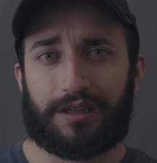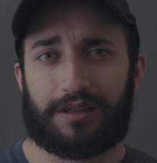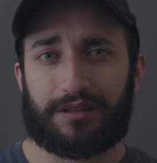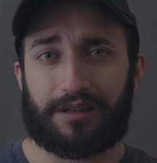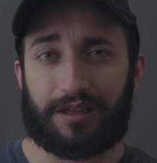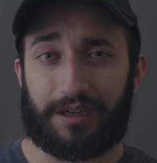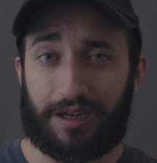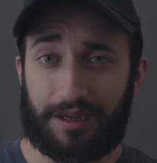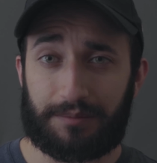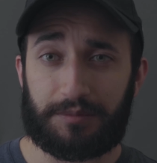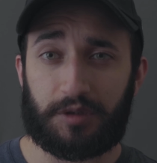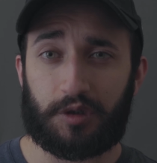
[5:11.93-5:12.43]

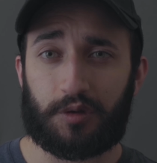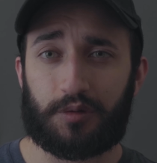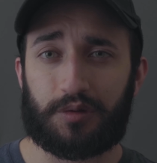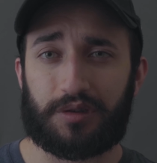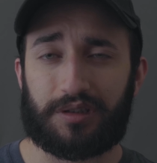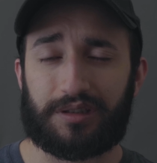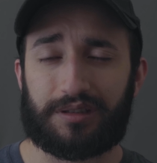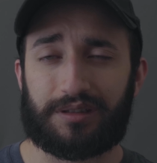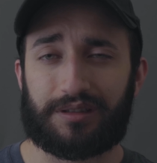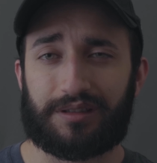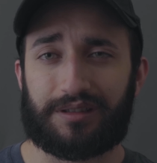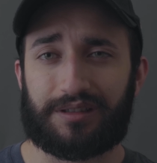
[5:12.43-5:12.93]
that I'm
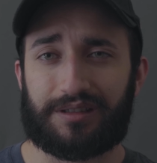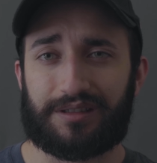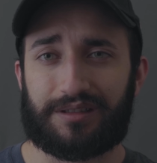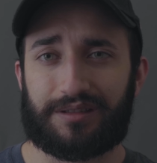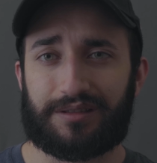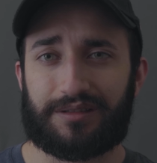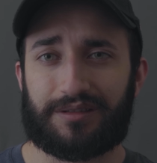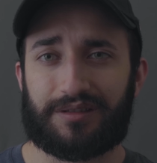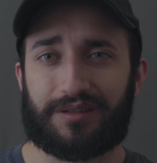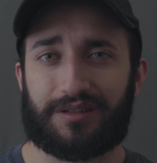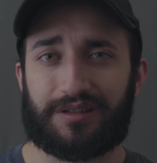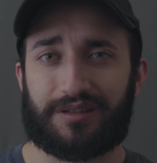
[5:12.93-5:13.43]
using
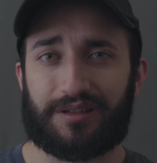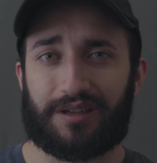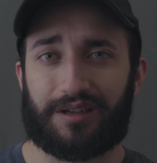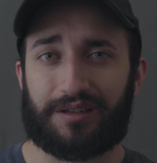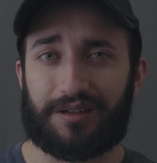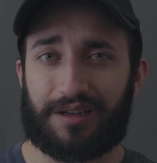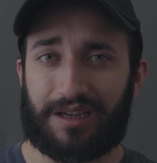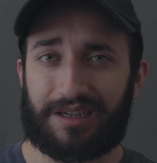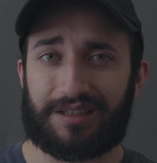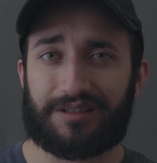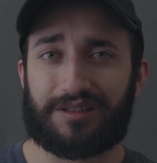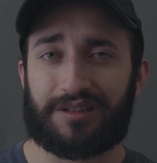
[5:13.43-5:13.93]
is a
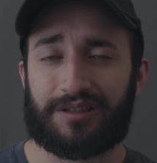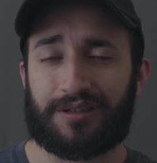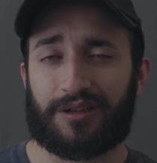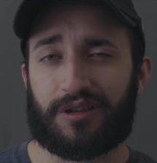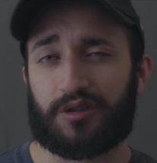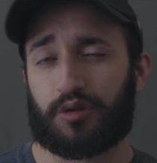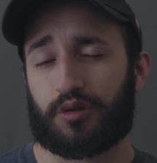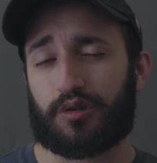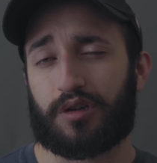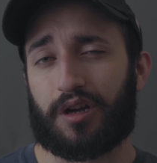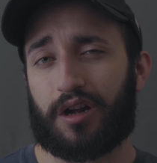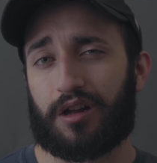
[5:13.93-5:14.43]

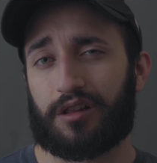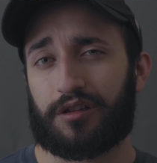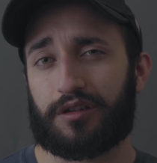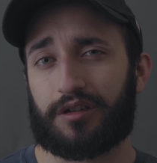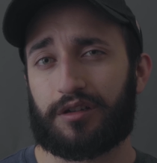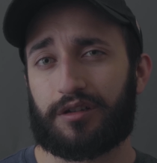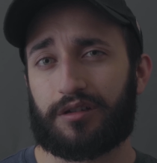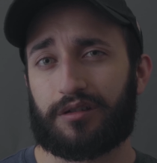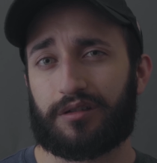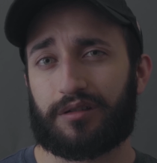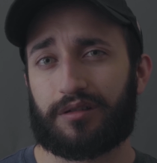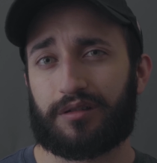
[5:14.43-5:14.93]

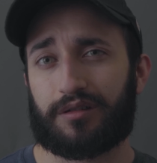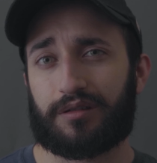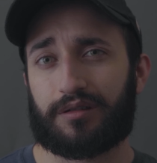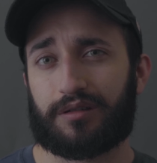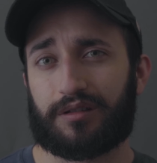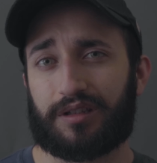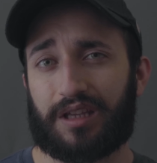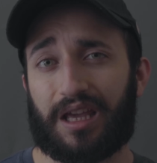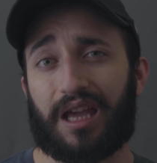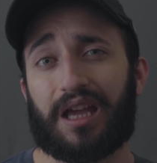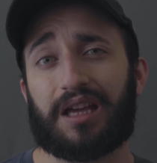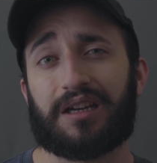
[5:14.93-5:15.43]
$1,900
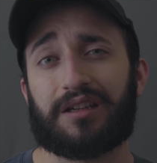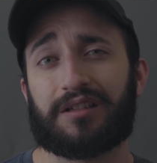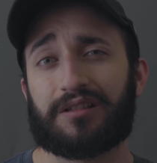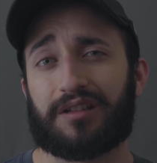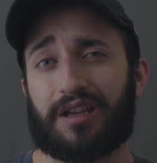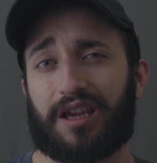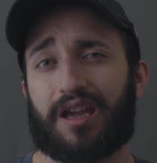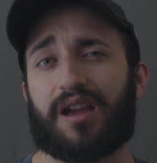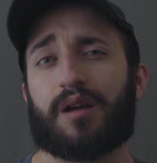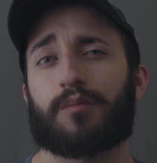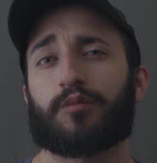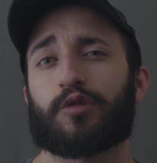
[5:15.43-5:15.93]
Canon
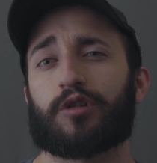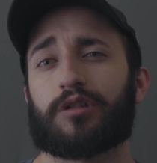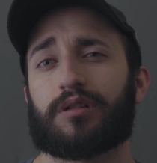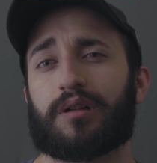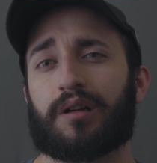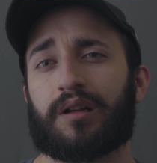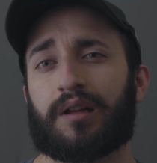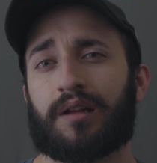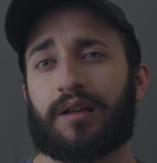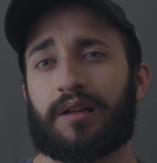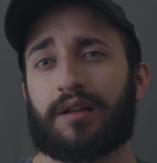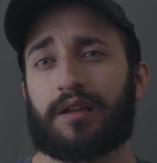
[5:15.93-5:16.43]
camera,
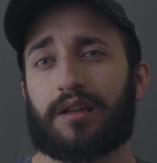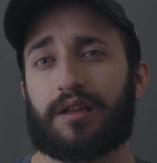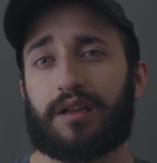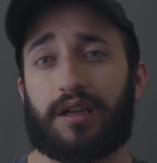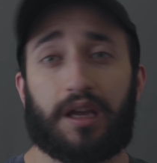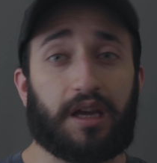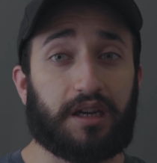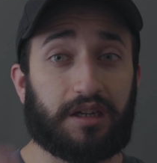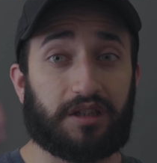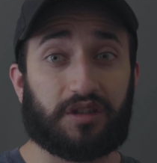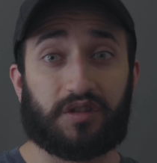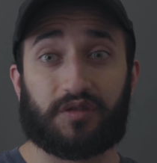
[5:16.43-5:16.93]

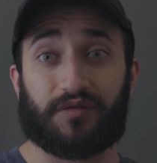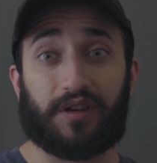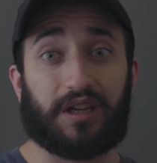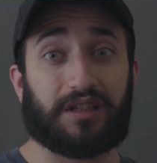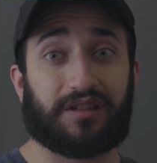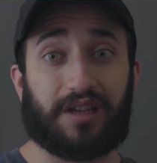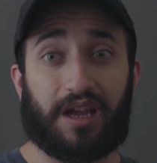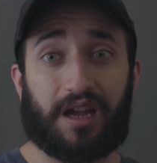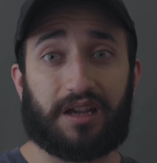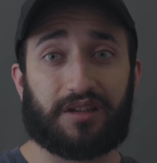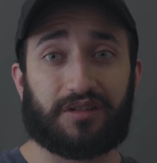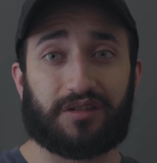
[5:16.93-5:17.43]
and it's
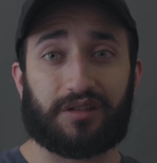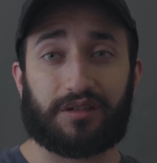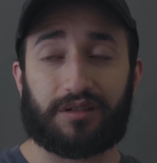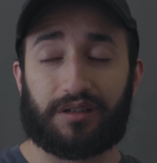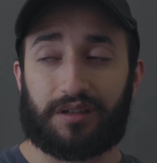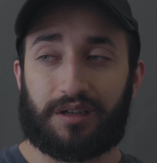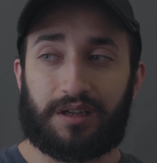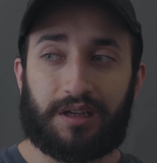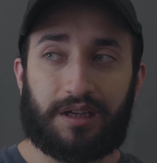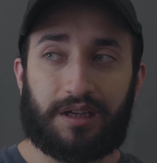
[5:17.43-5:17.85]
fantastic.